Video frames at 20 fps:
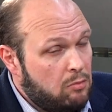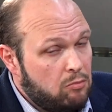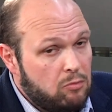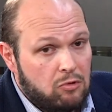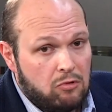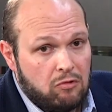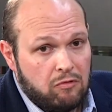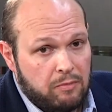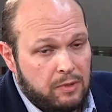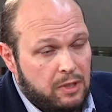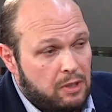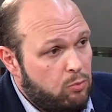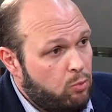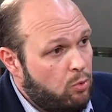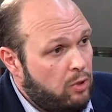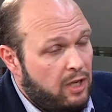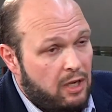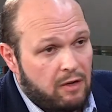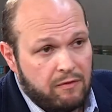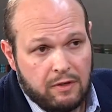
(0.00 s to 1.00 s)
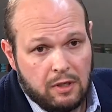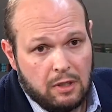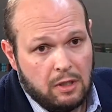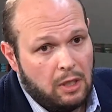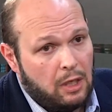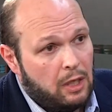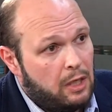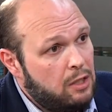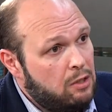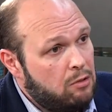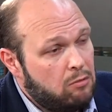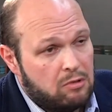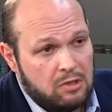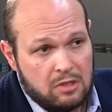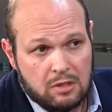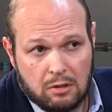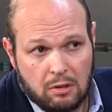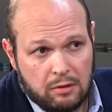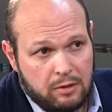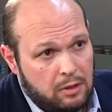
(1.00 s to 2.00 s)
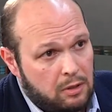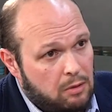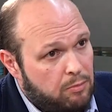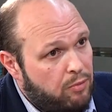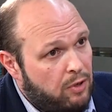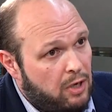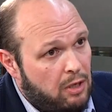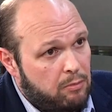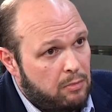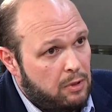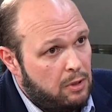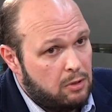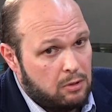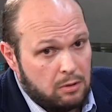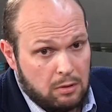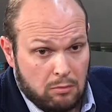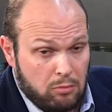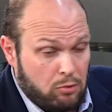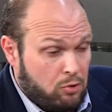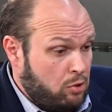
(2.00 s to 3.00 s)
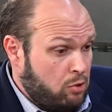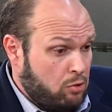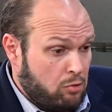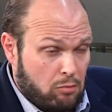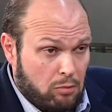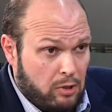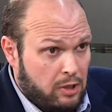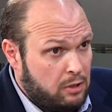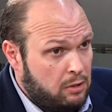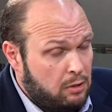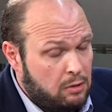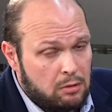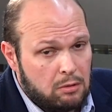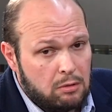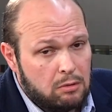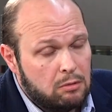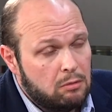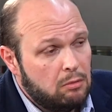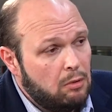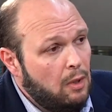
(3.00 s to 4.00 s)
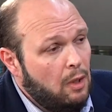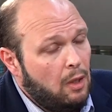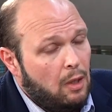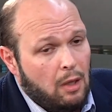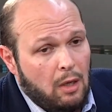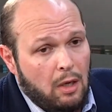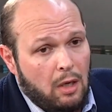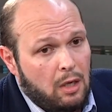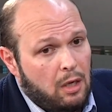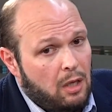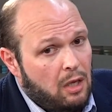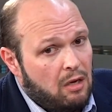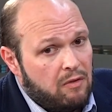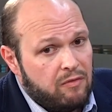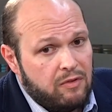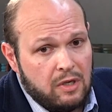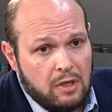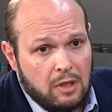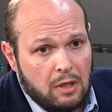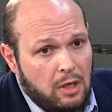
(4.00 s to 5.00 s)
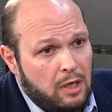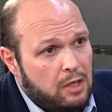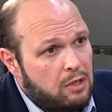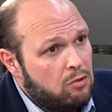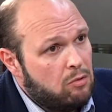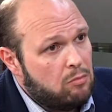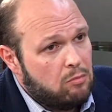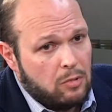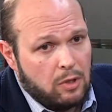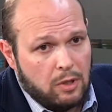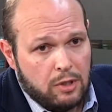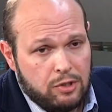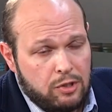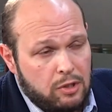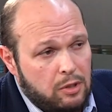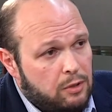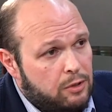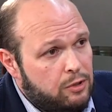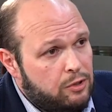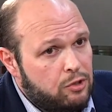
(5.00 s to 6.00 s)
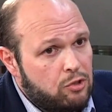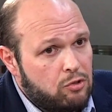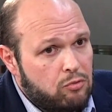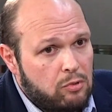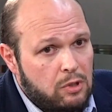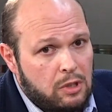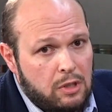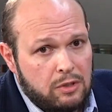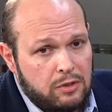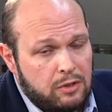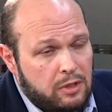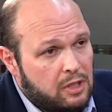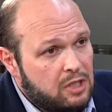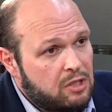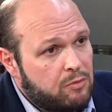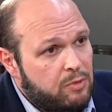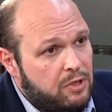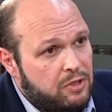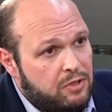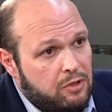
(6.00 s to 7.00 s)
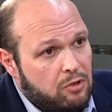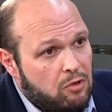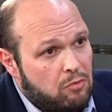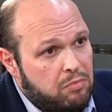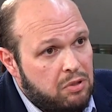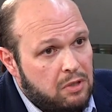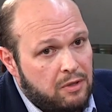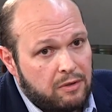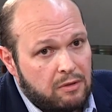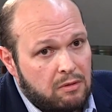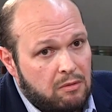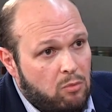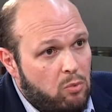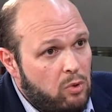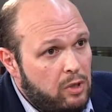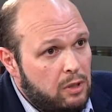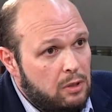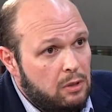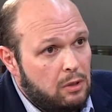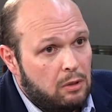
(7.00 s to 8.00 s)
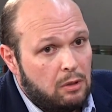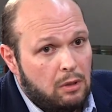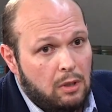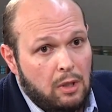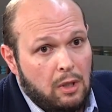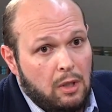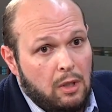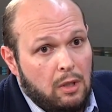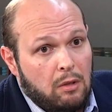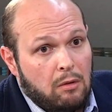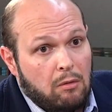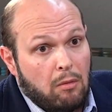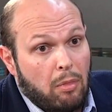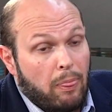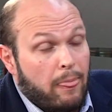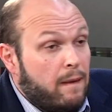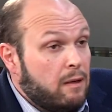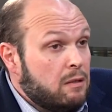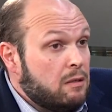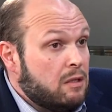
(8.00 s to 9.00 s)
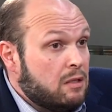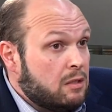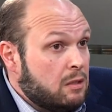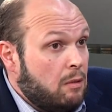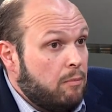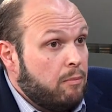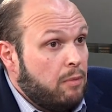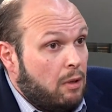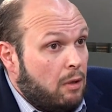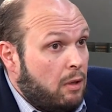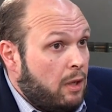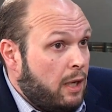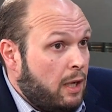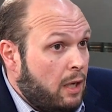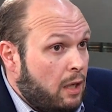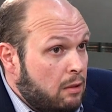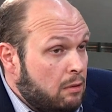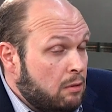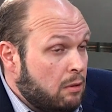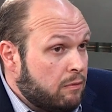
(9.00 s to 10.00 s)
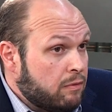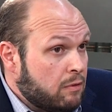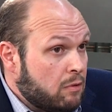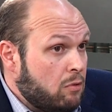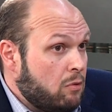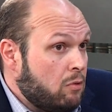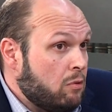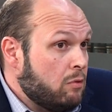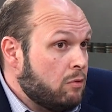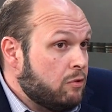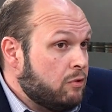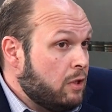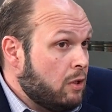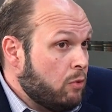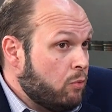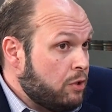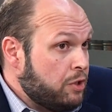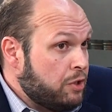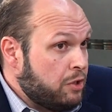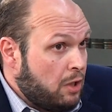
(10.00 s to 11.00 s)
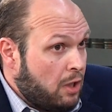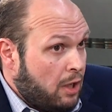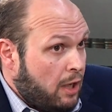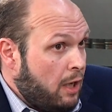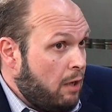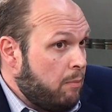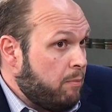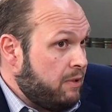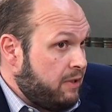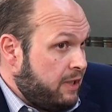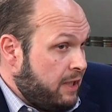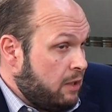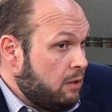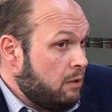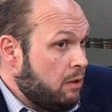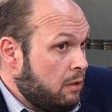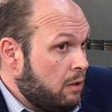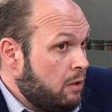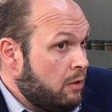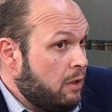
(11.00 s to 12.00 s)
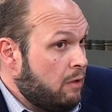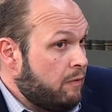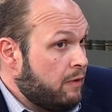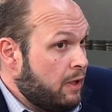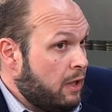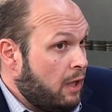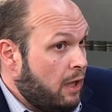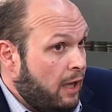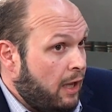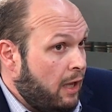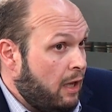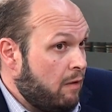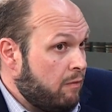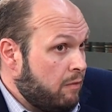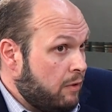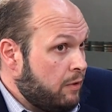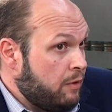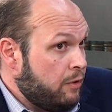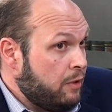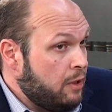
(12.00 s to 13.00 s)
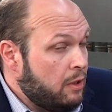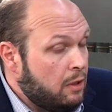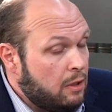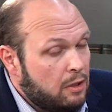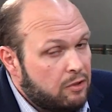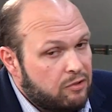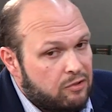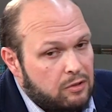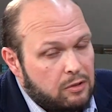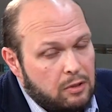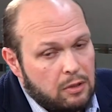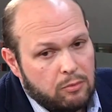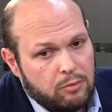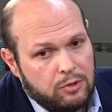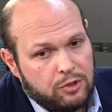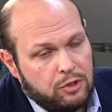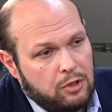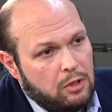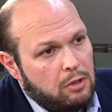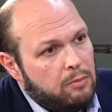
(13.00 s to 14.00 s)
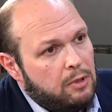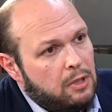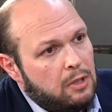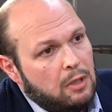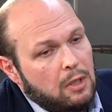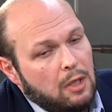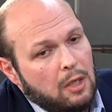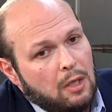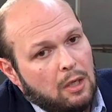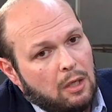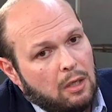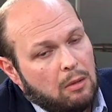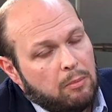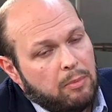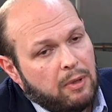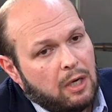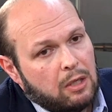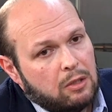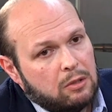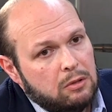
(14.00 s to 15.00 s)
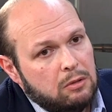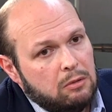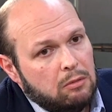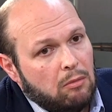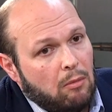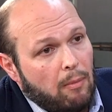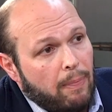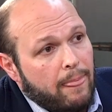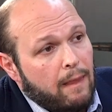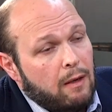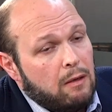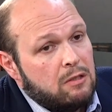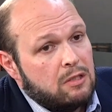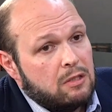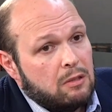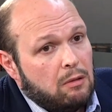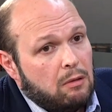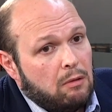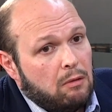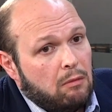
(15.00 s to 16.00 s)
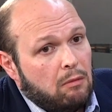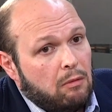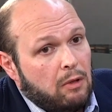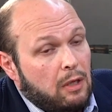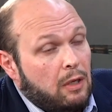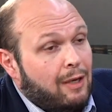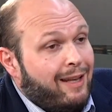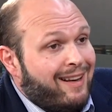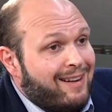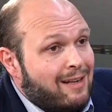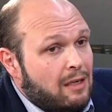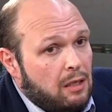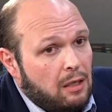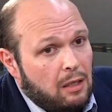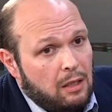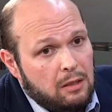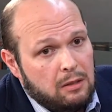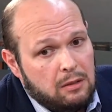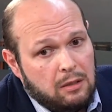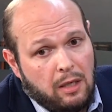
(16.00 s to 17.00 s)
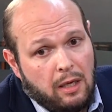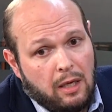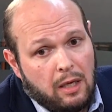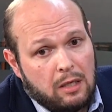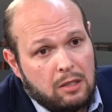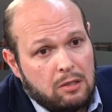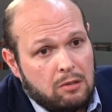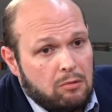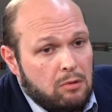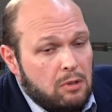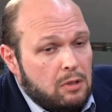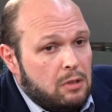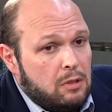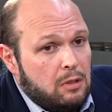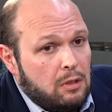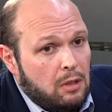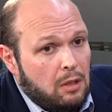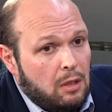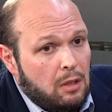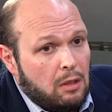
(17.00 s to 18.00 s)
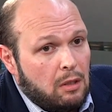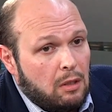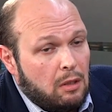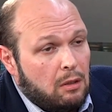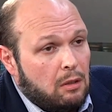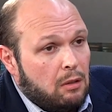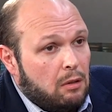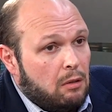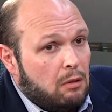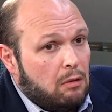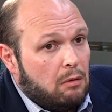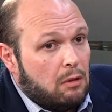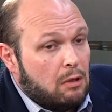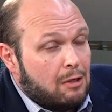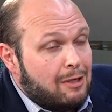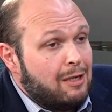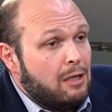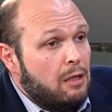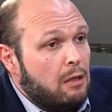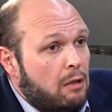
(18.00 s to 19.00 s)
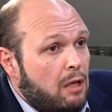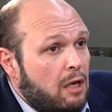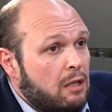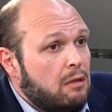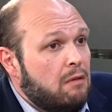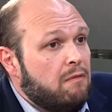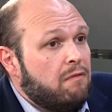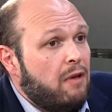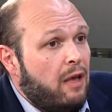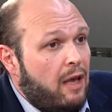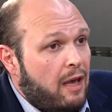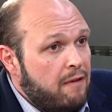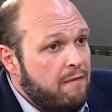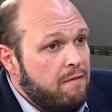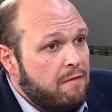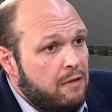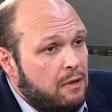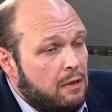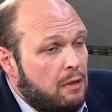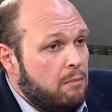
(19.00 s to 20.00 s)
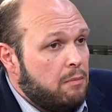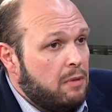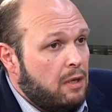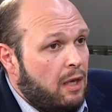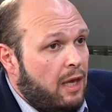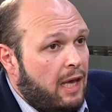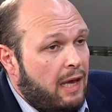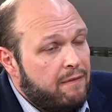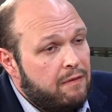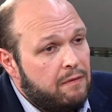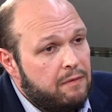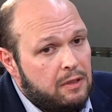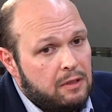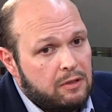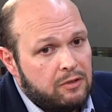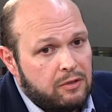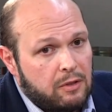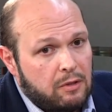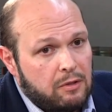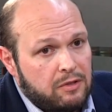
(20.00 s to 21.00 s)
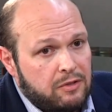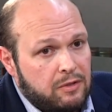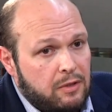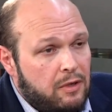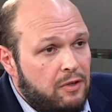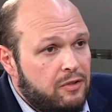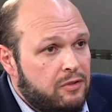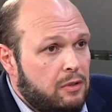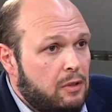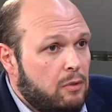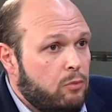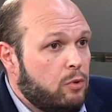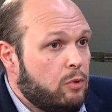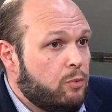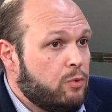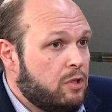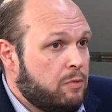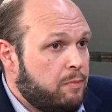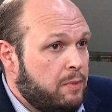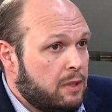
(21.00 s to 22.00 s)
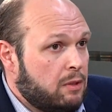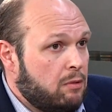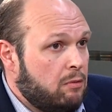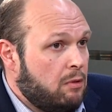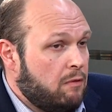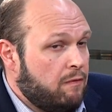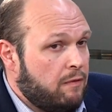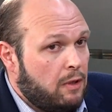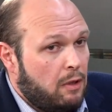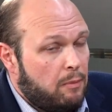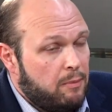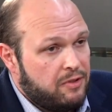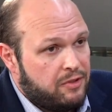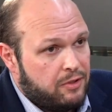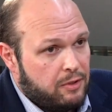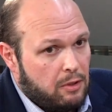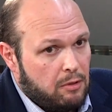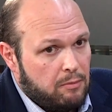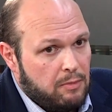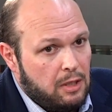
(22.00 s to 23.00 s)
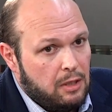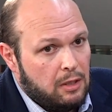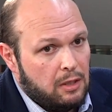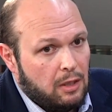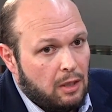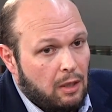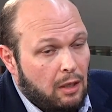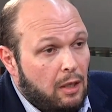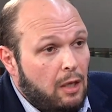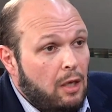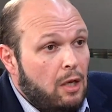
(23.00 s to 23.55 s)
a movement where every night you're insulting the prime minister, which is your right to do, and every night you're marching on the streets and expressing your political will, this is something that, of course, they wish they had, but they, they're never going to have under the existing regime in uh, Baku. So in that context, you're seeing uh, collective envy on behalf of the Azeri citizen with respect to developments in Armenia.